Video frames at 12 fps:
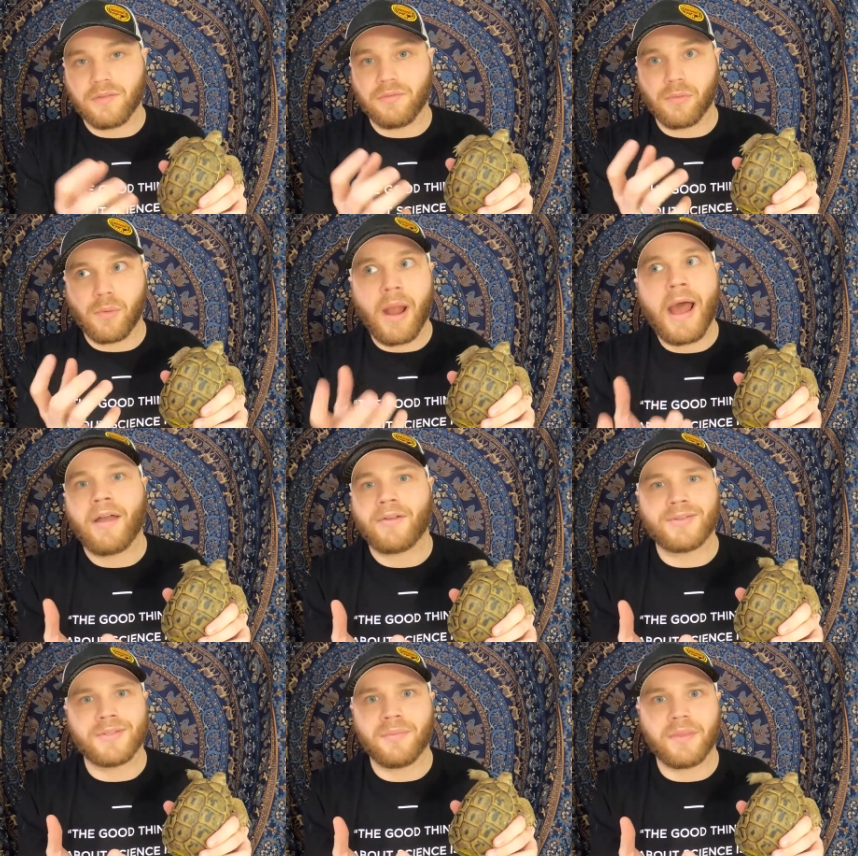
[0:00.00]
of rock
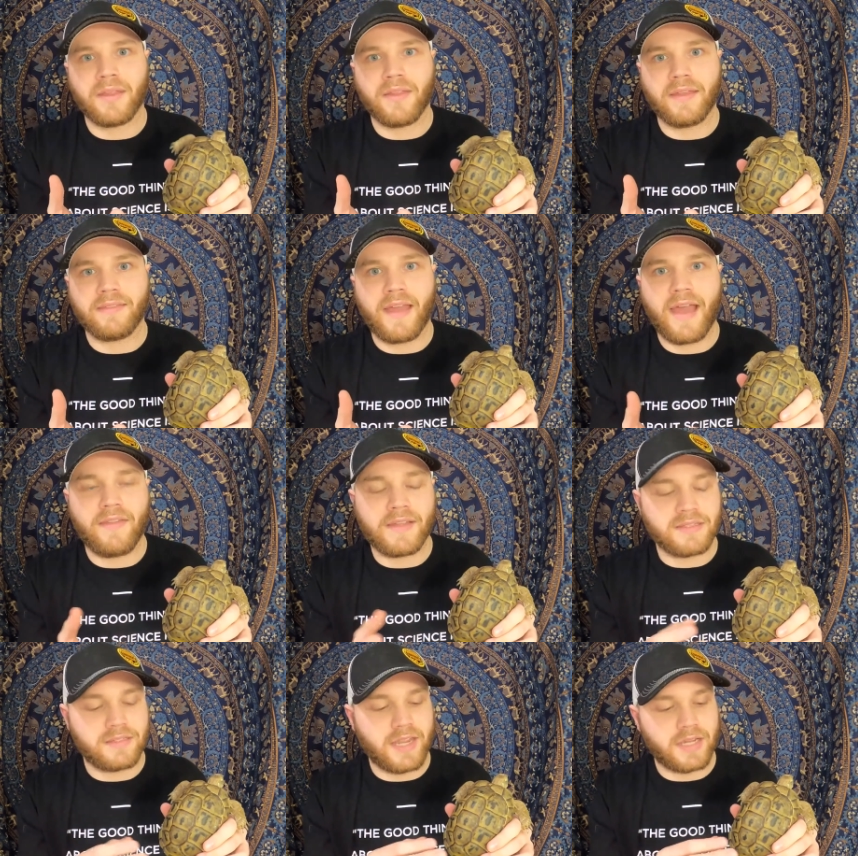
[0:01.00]
or something like that
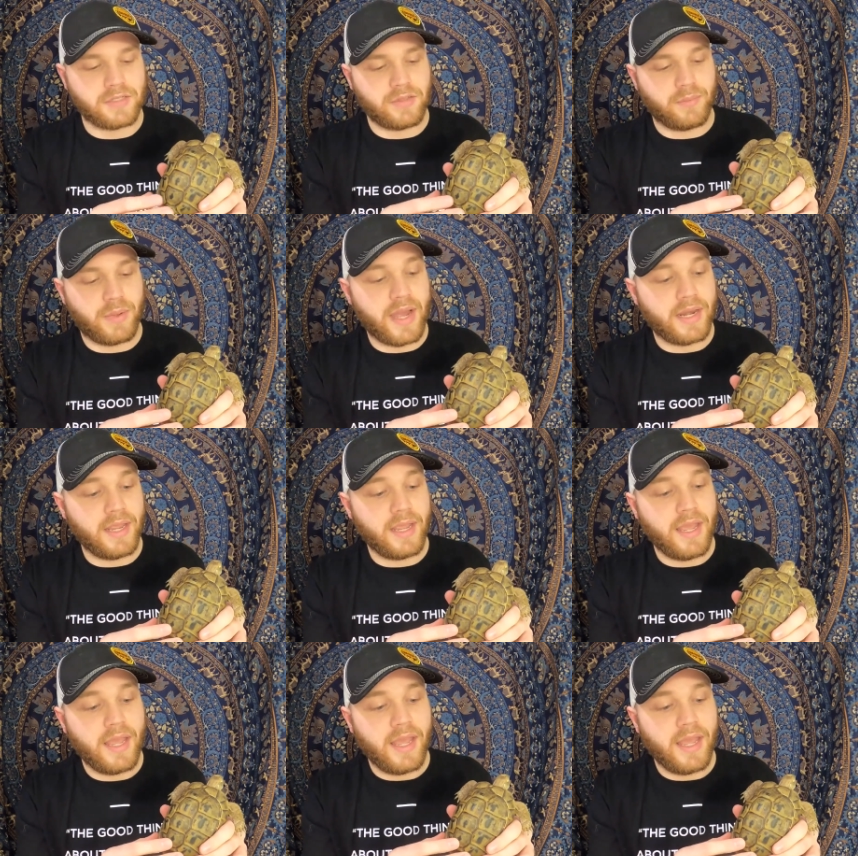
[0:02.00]
that's attached to their body.